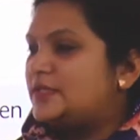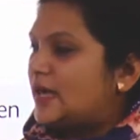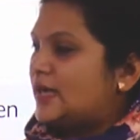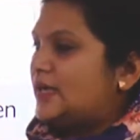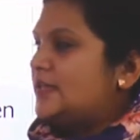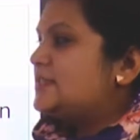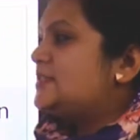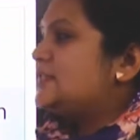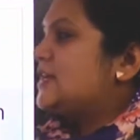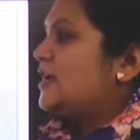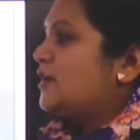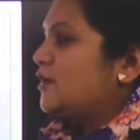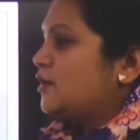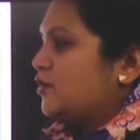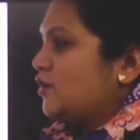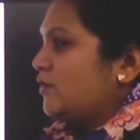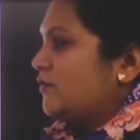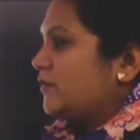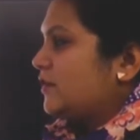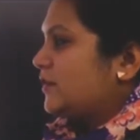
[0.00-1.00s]
That is
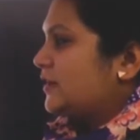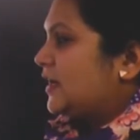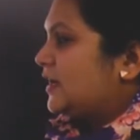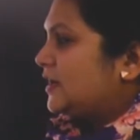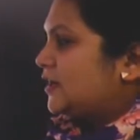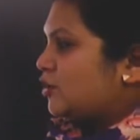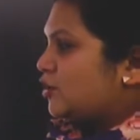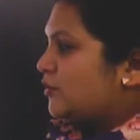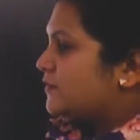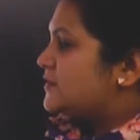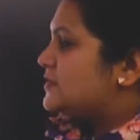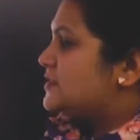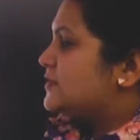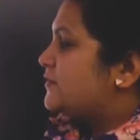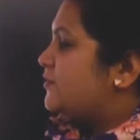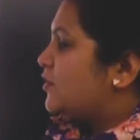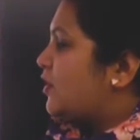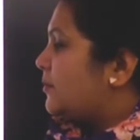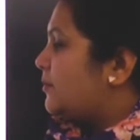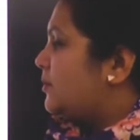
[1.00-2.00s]
tender offer. Tender offer is
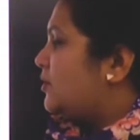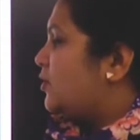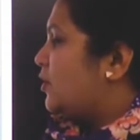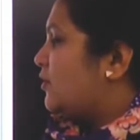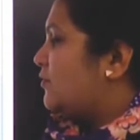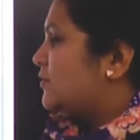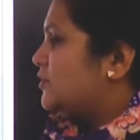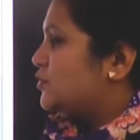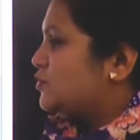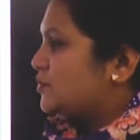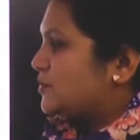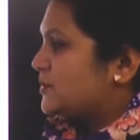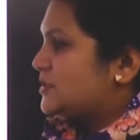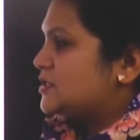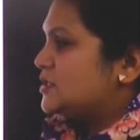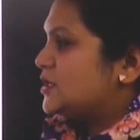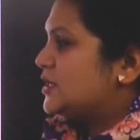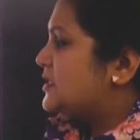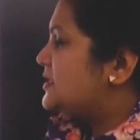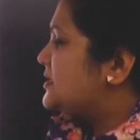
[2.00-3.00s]
a formal offer to
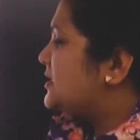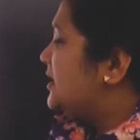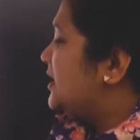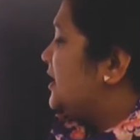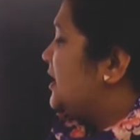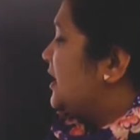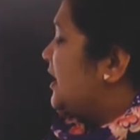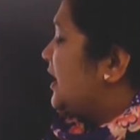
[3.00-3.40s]
purchase